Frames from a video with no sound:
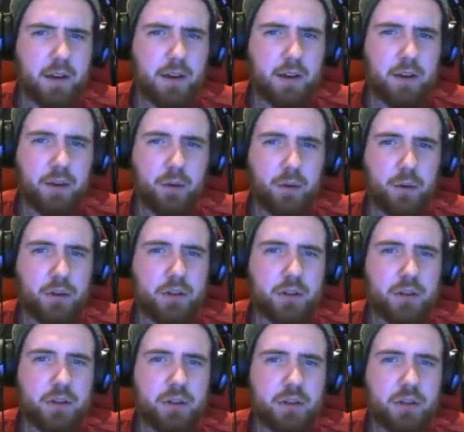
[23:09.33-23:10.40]
And the
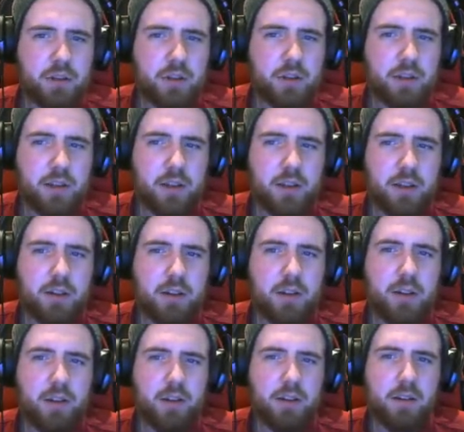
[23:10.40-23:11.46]
horses are still
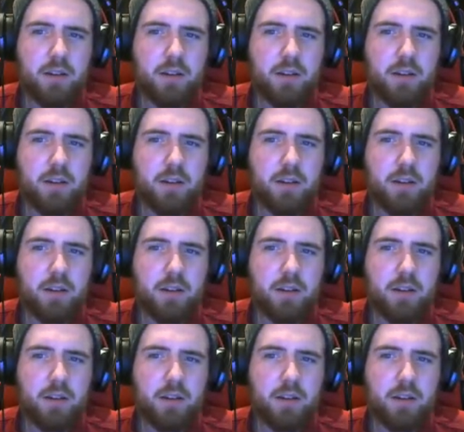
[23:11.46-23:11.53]
here.